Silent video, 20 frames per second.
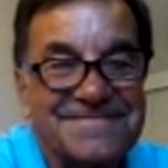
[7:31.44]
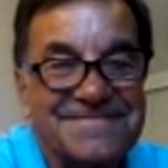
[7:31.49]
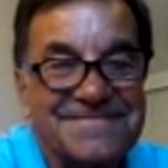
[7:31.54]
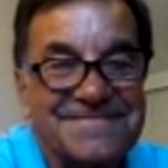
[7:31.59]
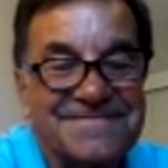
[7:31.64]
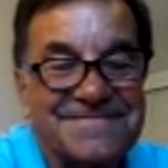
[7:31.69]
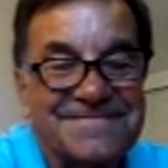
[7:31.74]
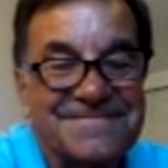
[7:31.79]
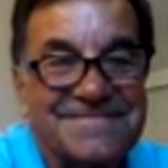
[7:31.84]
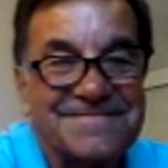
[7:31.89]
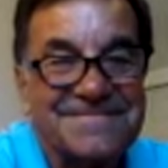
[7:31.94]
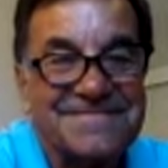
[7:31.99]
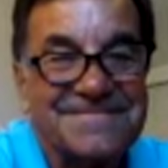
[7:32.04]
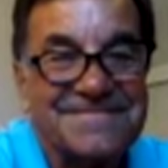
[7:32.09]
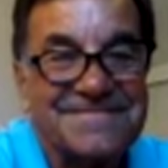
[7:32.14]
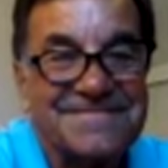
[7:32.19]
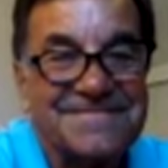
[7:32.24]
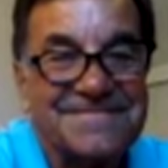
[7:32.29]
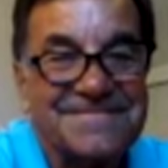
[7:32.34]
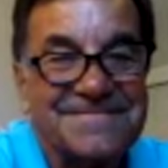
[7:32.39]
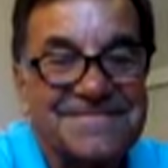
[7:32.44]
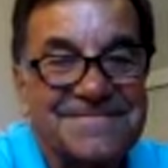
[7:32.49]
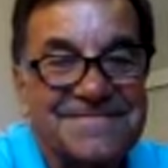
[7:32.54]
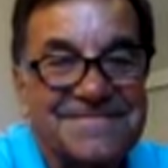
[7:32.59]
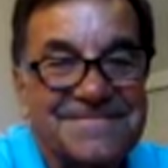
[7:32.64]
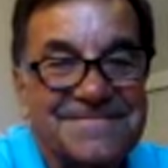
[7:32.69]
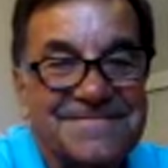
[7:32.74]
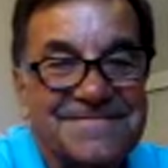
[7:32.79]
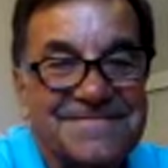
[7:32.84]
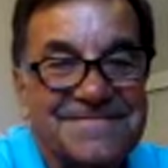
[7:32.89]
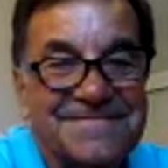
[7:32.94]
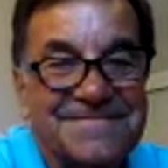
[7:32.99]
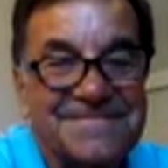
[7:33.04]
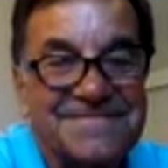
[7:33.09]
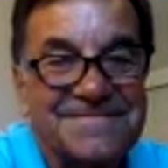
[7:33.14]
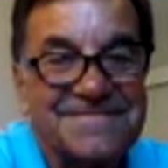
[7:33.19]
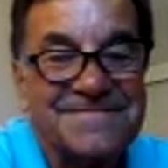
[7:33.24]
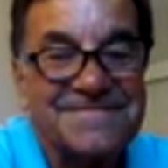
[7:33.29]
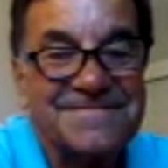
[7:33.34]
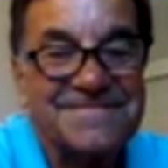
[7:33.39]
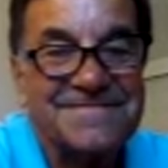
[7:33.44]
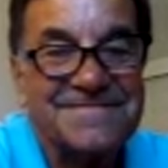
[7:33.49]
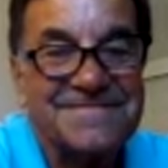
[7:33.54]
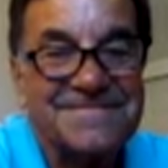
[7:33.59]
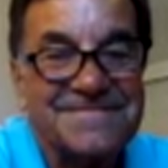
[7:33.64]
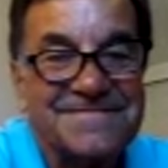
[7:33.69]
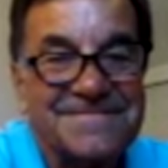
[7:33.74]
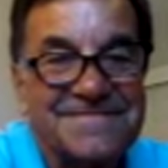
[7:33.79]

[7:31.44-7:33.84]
[no speech]